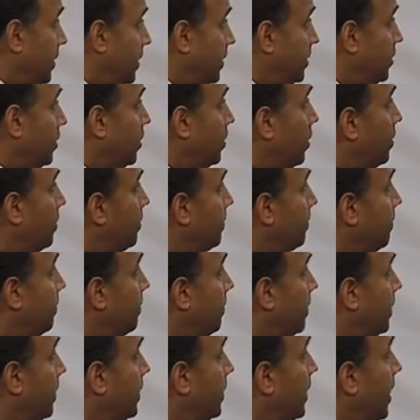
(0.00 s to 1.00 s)

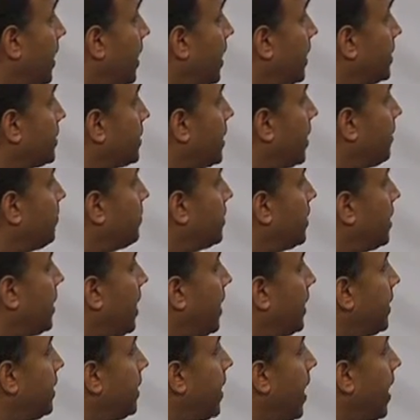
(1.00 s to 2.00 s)
So, there are something
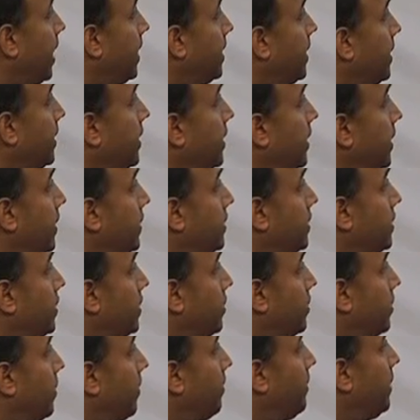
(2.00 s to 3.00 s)
like in earlier days
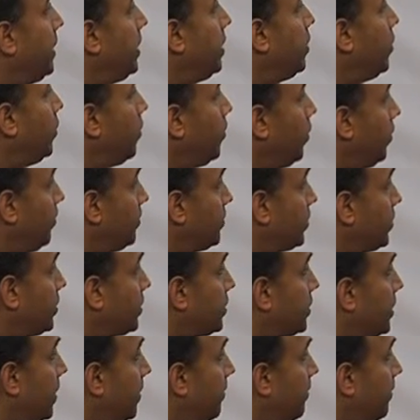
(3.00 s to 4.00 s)
the video home
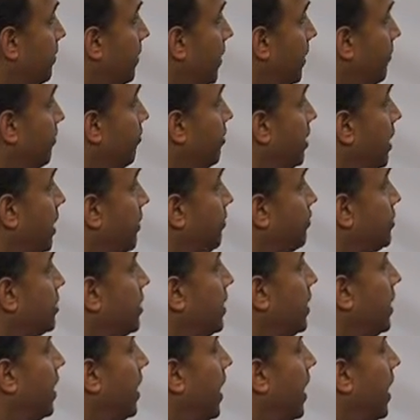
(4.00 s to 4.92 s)
system by Philips